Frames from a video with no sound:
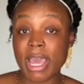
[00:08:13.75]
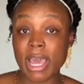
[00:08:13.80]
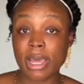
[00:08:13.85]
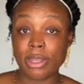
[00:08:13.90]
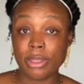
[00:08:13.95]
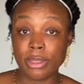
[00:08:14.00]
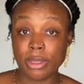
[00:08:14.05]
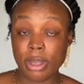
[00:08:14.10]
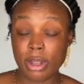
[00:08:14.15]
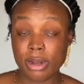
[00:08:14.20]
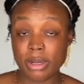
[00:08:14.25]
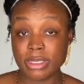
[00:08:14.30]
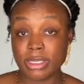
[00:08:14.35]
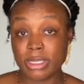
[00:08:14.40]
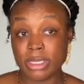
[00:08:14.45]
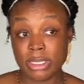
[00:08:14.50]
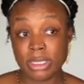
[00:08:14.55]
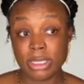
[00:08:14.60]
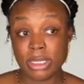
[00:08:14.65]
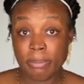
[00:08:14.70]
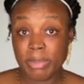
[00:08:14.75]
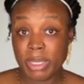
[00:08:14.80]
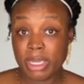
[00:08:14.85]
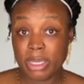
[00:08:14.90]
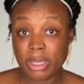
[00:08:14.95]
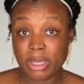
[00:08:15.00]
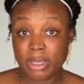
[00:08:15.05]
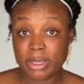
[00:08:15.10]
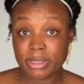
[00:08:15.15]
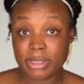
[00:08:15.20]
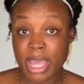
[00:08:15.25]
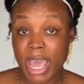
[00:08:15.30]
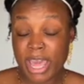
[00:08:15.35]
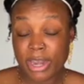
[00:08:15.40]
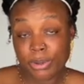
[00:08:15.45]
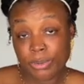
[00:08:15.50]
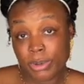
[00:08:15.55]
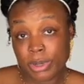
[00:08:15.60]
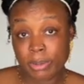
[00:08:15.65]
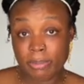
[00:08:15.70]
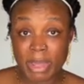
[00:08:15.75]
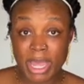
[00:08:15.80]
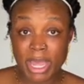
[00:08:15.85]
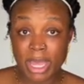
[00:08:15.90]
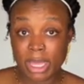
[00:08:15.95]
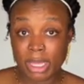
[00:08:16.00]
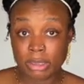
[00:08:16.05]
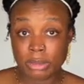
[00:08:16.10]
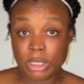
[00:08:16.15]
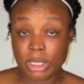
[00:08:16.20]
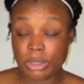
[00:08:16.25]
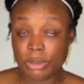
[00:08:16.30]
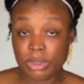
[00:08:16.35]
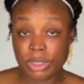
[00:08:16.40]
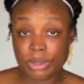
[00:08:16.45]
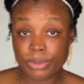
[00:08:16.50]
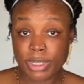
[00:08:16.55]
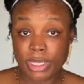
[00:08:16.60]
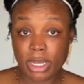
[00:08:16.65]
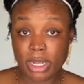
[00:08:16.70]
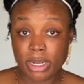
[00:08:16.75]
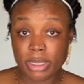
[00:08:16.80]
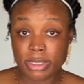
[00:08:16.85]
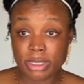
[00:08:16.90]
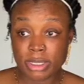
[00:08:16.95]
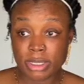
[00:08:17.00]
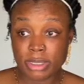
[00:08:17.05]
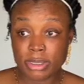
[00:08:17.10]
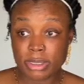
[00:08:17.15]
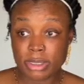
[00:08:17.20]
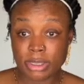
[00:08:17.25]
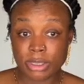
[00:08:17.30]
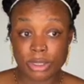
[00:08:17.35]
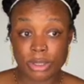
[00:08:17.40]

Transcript: out of the car seat because I don't want to buy 2 and 3 car seats.